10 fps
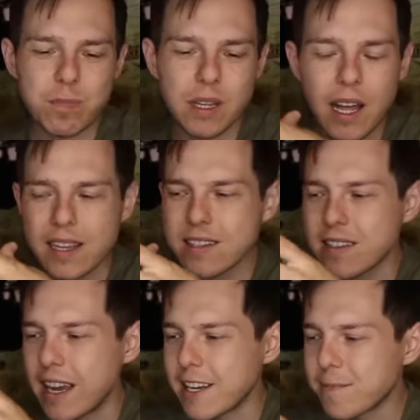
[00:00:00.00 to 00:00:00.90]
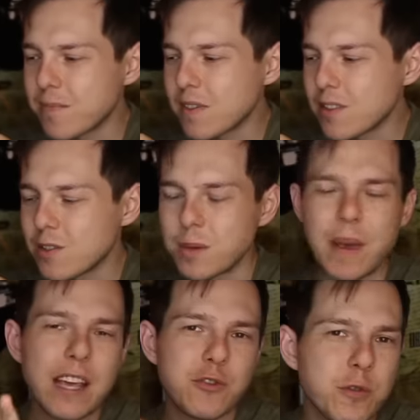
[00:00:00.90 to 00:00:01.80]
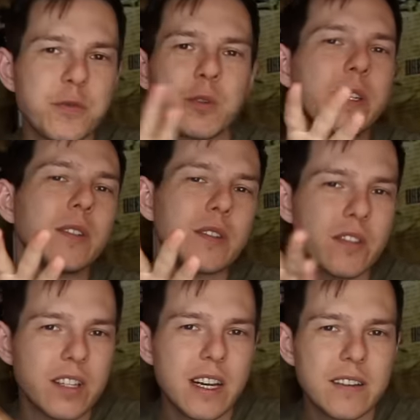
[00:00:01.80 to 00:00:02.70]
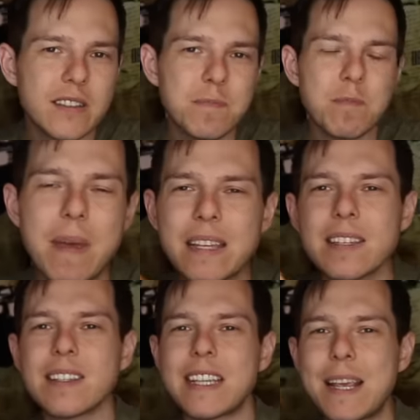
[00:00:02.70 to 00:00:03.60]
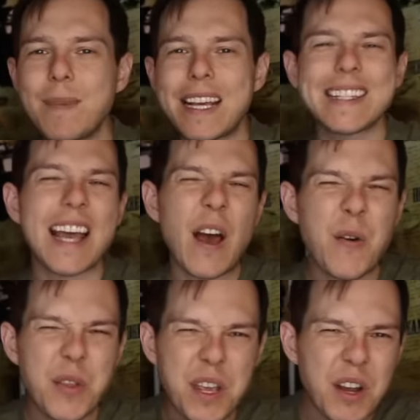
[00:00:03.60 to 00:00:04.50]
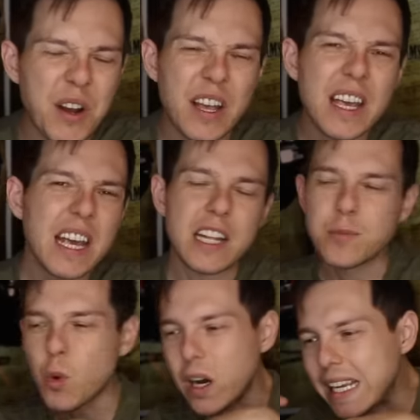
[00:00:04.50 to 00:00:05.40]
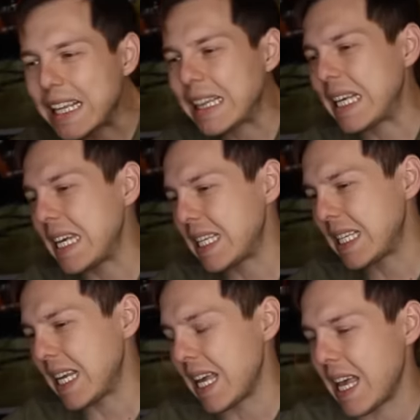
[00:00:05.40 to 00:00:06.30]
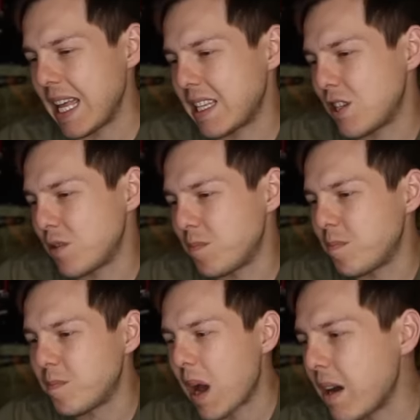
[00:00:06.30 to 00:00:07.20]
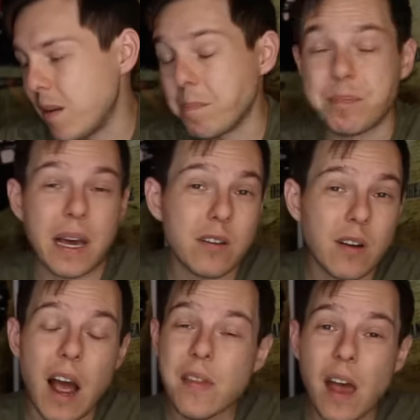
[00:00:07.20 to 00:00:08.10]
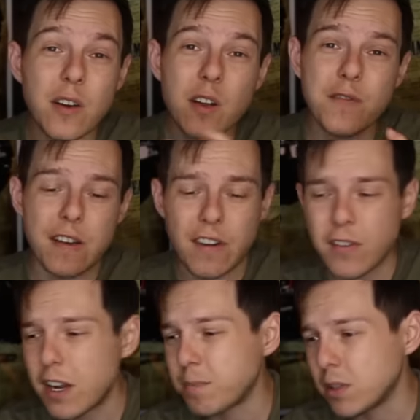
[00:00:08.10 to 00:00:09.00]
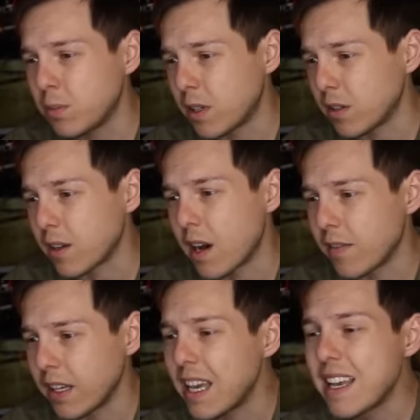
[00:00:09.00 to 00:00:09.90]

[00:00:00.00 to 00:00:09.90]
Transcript: plus like some extra frills, you know? It just makes it seem like it's healthier, it's more elite, it's just, I don't know, better. I don't know if I've ever had Blue Bottle coffee.